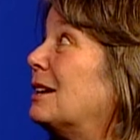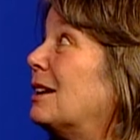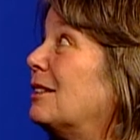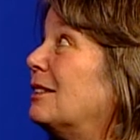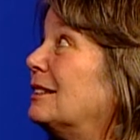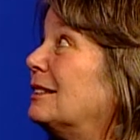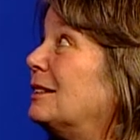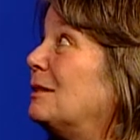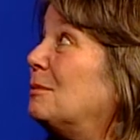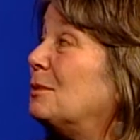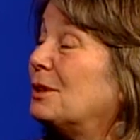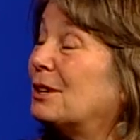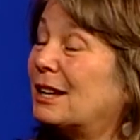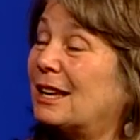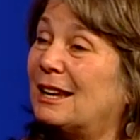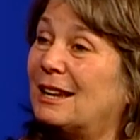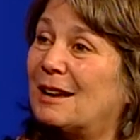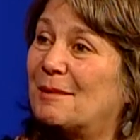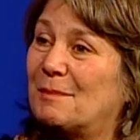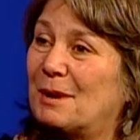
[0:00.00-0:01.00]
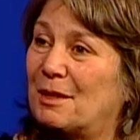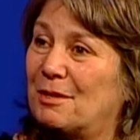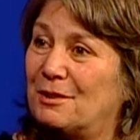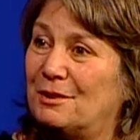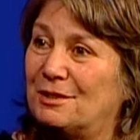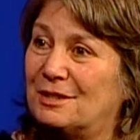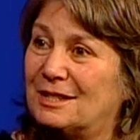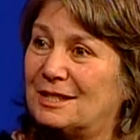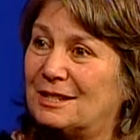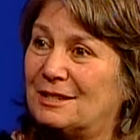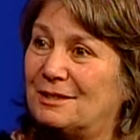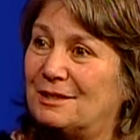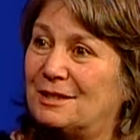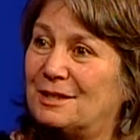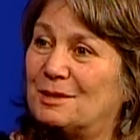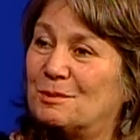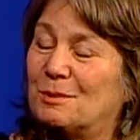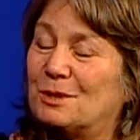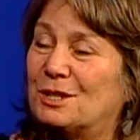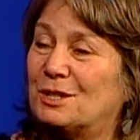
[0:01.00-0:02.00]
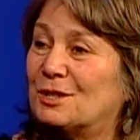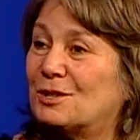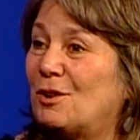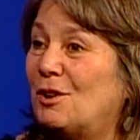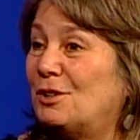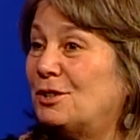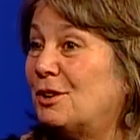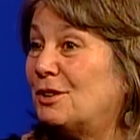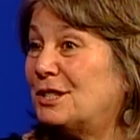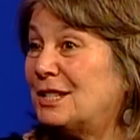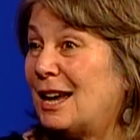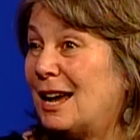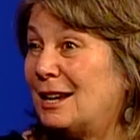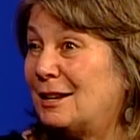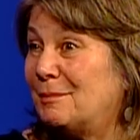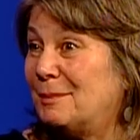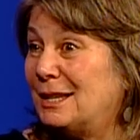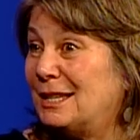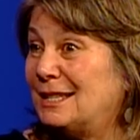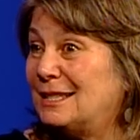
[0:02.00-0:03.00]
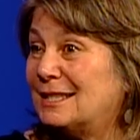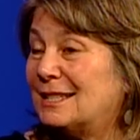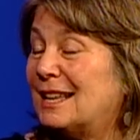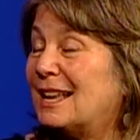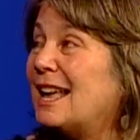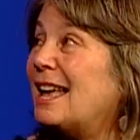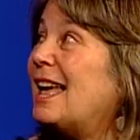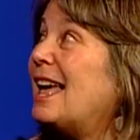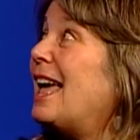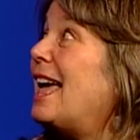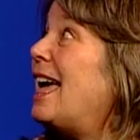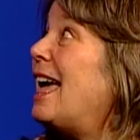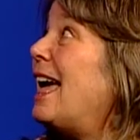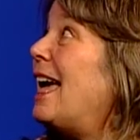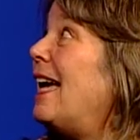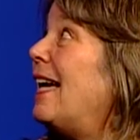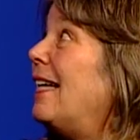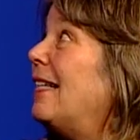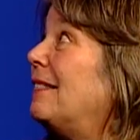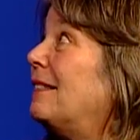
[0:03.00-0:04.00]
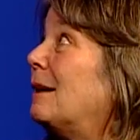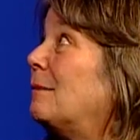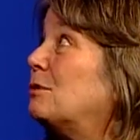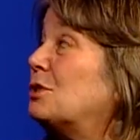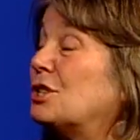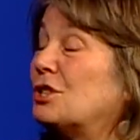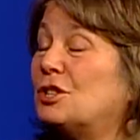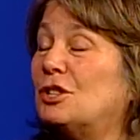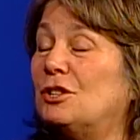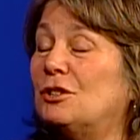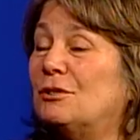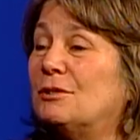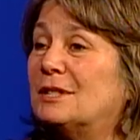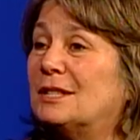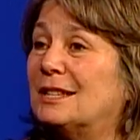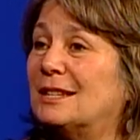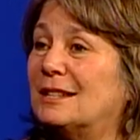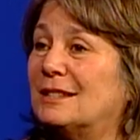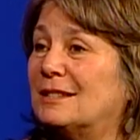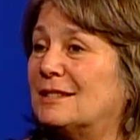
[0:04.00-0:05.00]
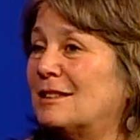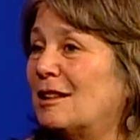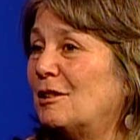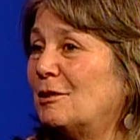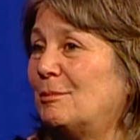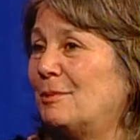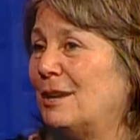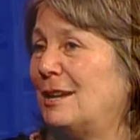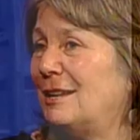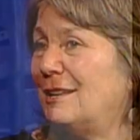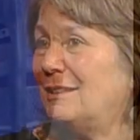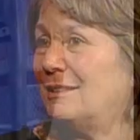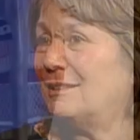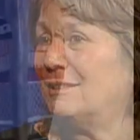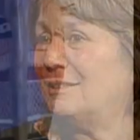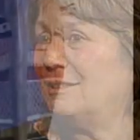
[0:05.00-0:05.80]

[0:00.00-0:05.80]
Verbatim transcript: currently working on my third series, which is called Autonomies. And I'm just using and celebrating